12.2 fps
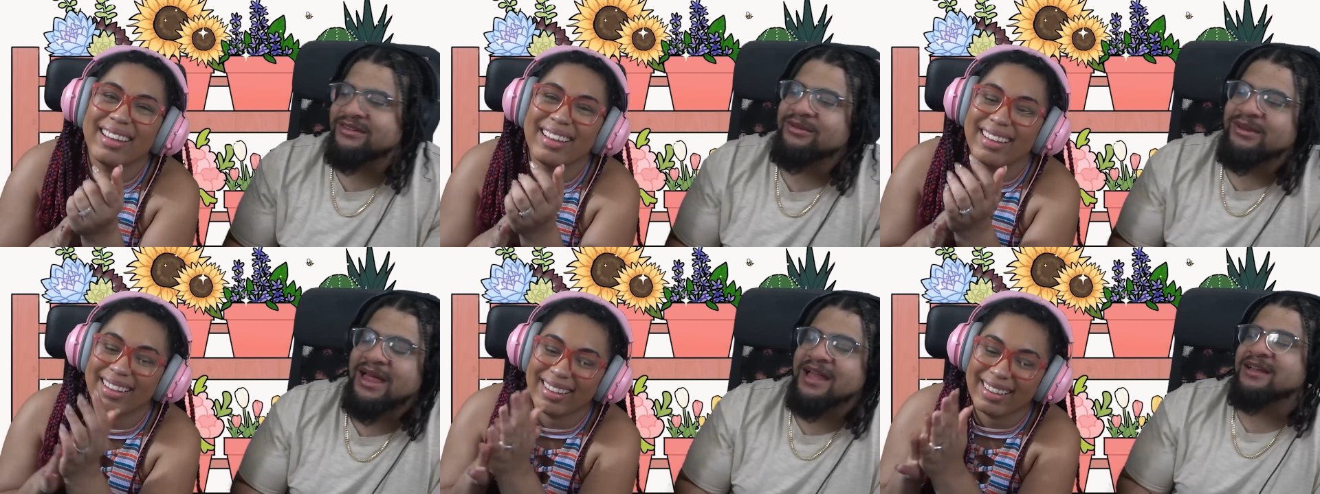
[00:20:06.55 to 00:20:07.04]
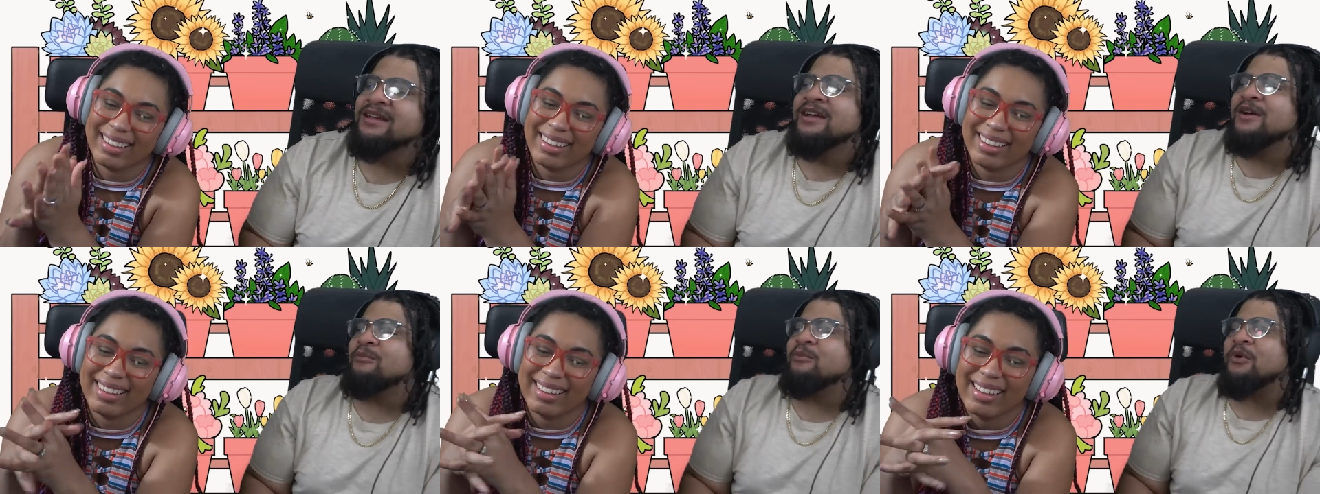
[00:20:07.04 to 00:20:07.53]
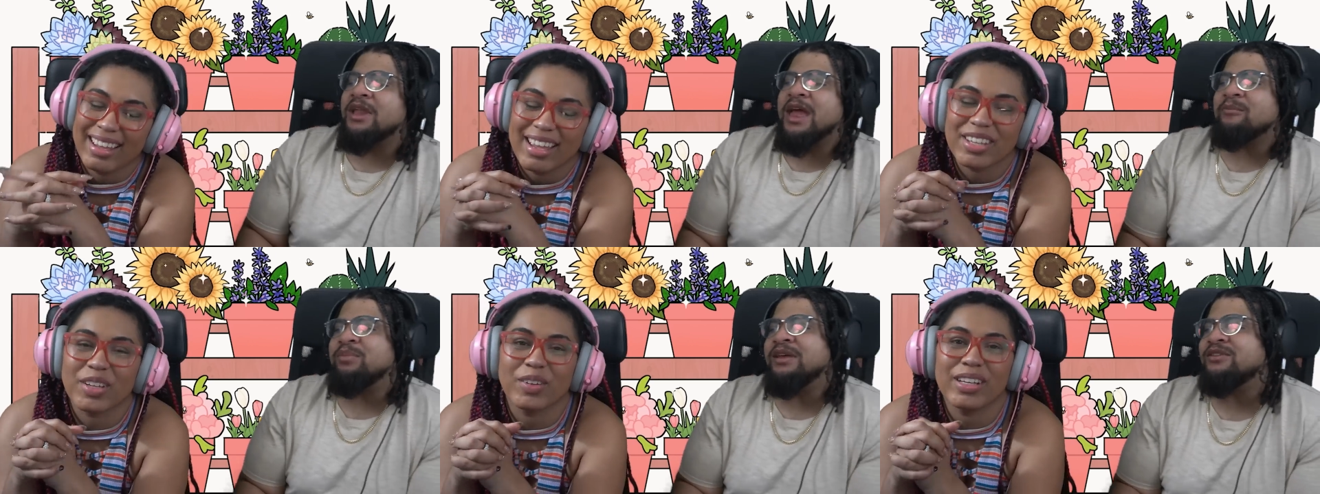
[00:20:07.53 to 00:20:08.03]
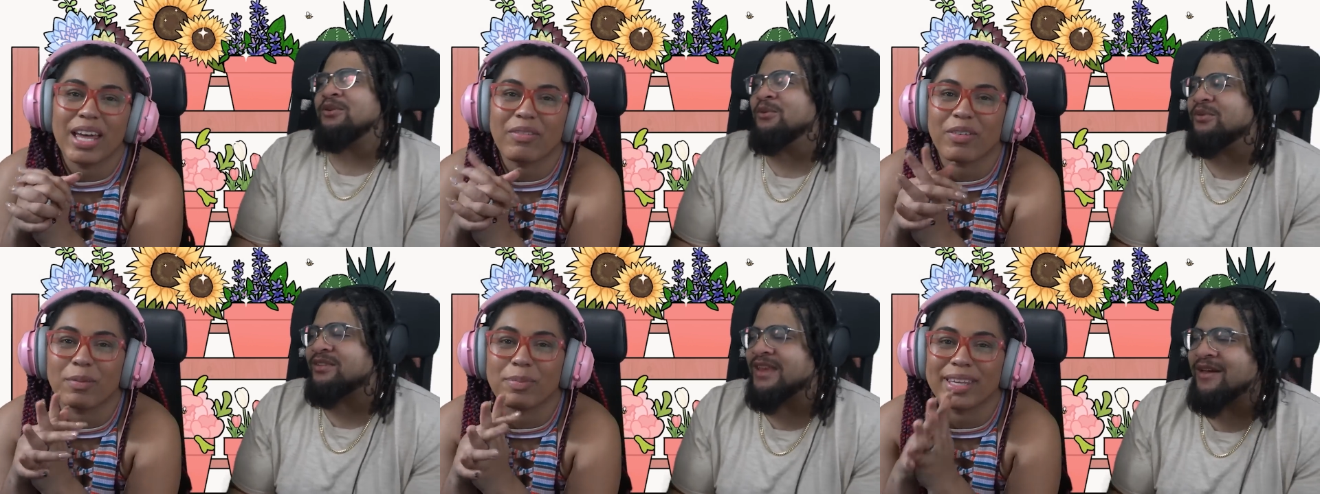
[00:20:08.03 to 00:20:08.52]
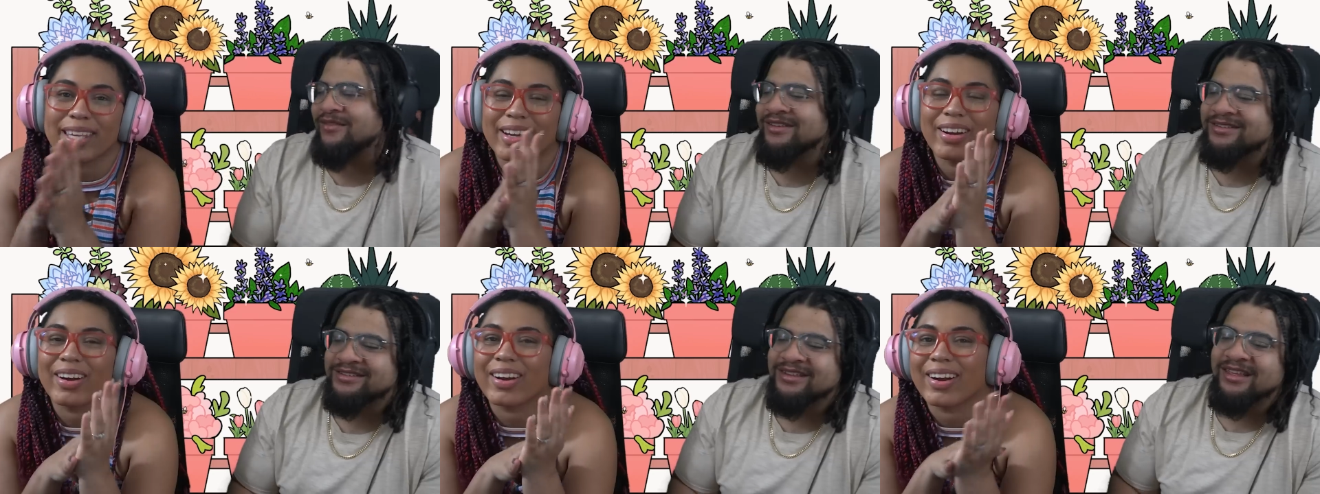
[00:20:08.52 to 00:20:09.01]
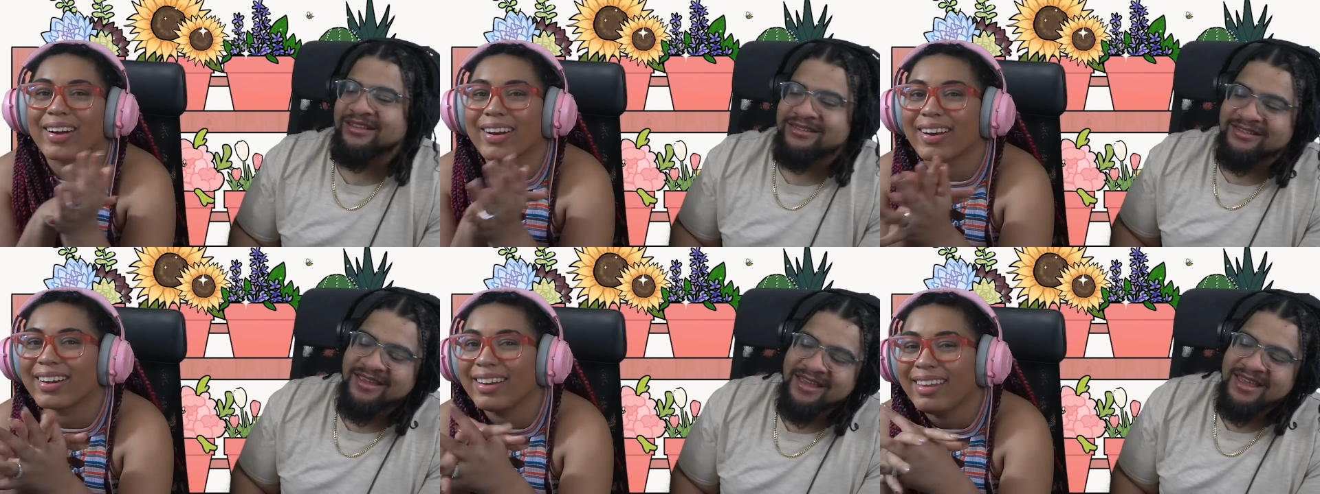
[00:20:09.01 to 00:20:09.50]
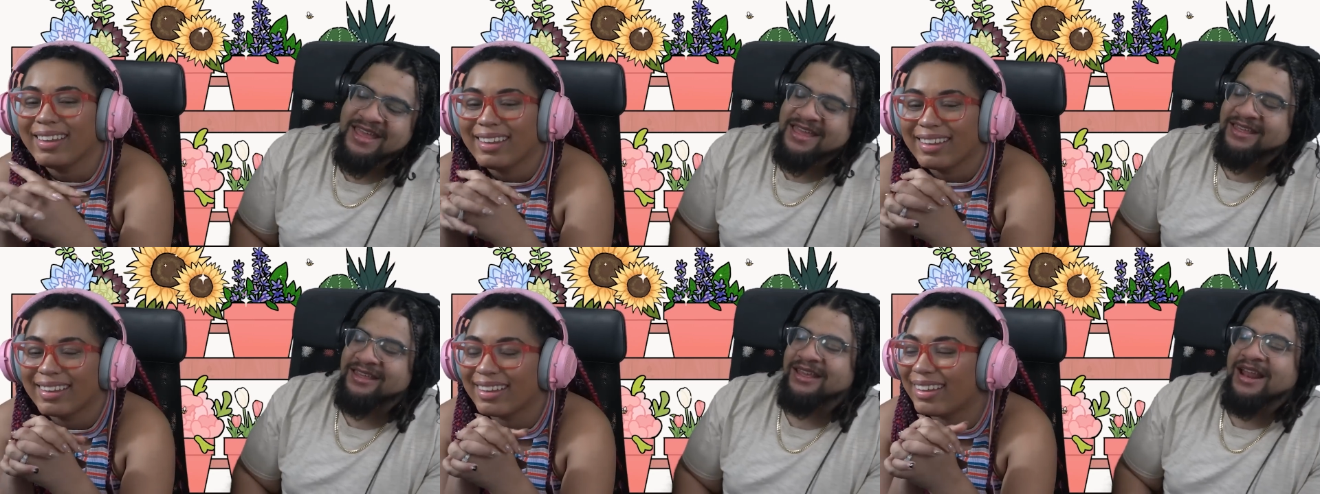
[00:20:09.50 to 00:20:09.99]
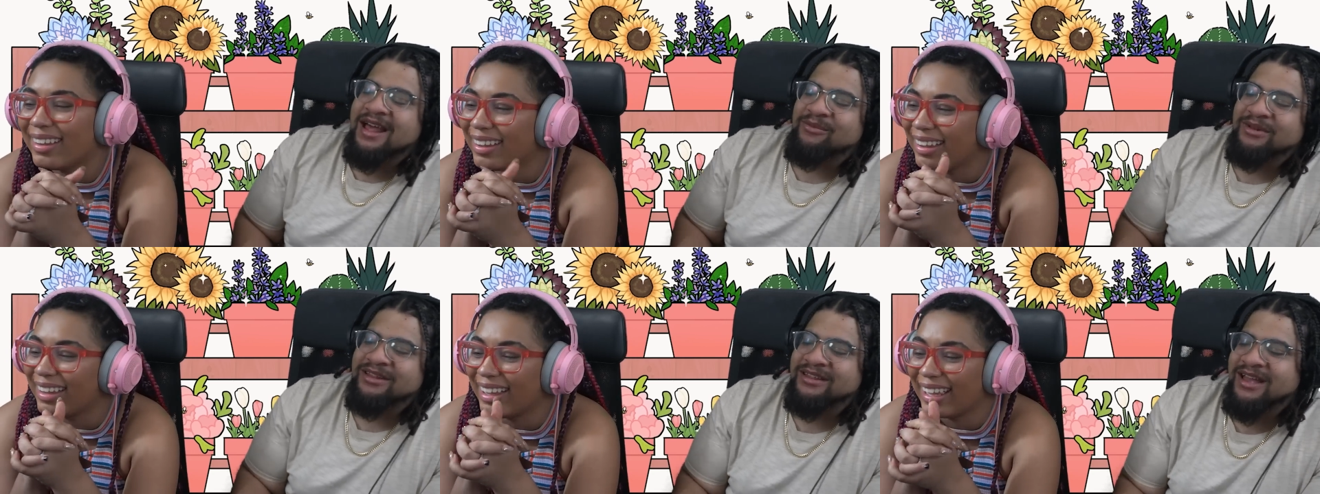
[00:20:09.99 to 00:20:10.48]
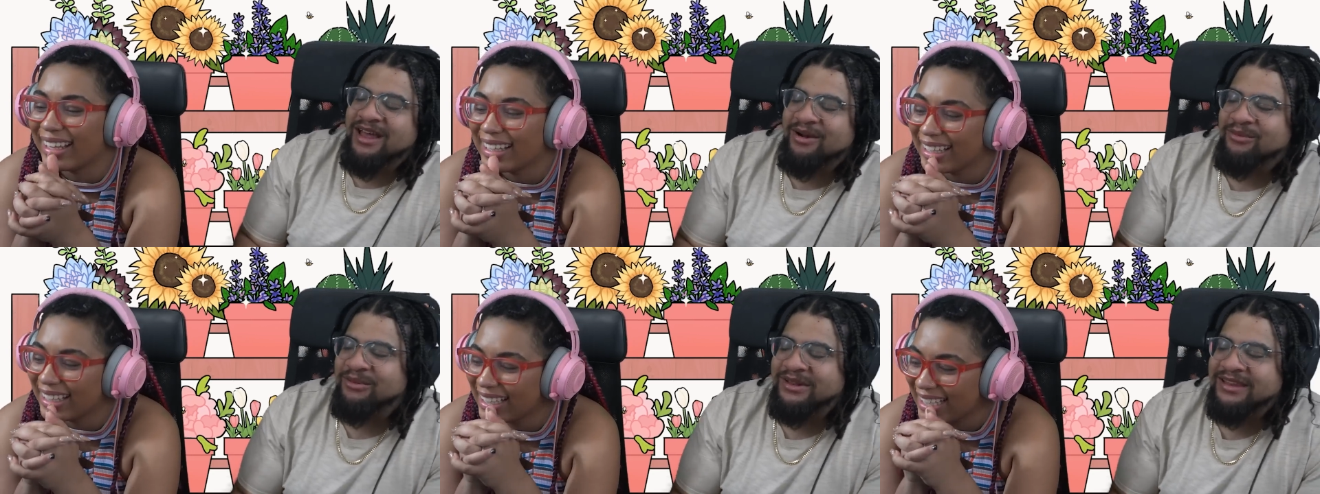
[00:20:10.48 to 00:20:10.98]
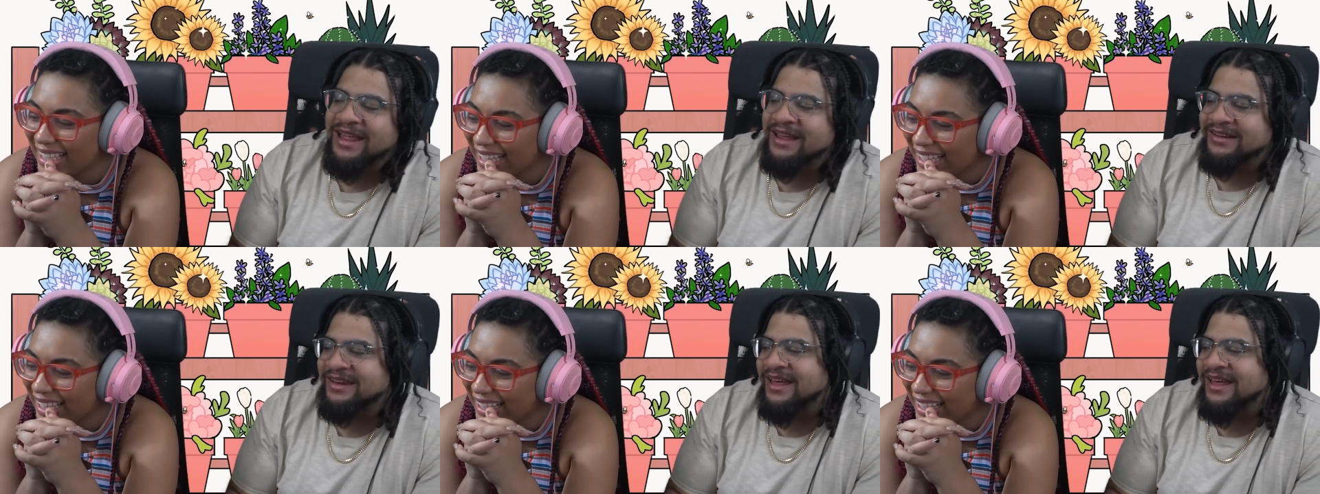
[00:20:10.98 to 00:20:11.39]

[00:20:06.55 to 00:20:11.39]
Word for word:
Speaker 1: You like, more like You'll never be her. And I really, I don't really like